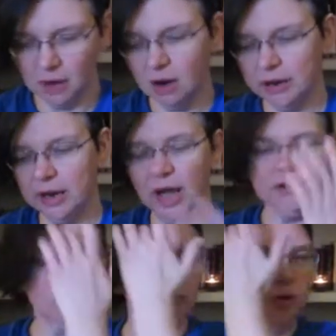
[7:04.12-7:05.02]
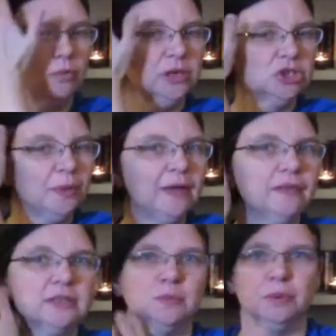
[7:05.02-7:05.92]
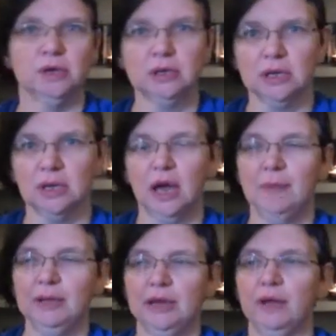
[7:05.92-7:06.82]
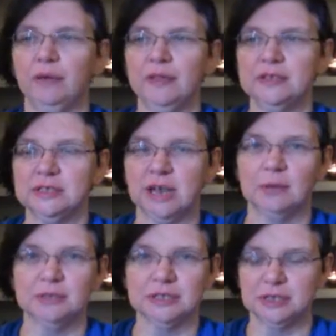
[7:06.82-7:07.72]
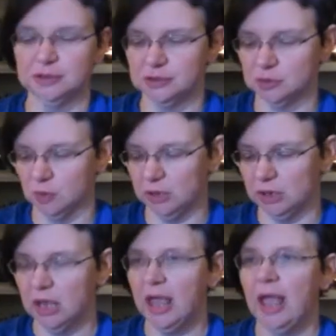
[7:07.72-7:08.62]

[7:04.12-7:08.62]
Alright, I don't know much about this book. I mean, I read the synopsis in the store.